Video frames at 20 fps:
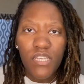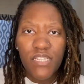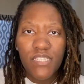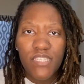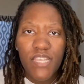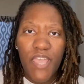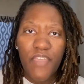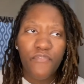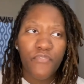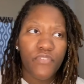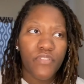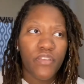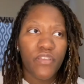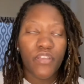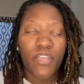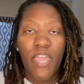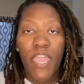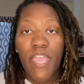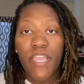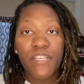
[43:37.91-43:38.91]
tight for the
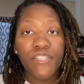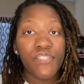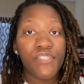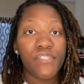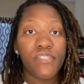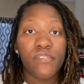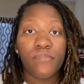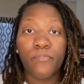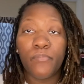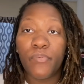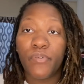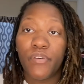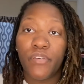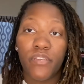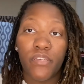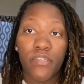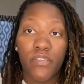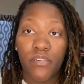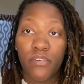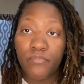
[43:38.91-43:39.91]
occasion,
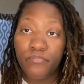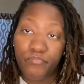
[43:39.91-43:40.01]
but